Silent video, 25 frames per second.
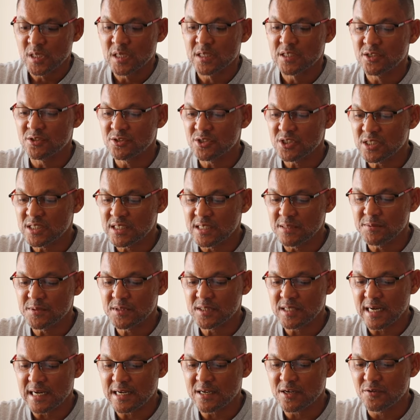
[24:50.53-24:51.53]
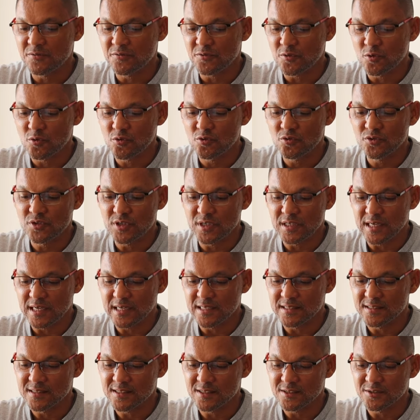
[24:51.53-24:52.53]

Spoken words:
So just keeps track of all the runs.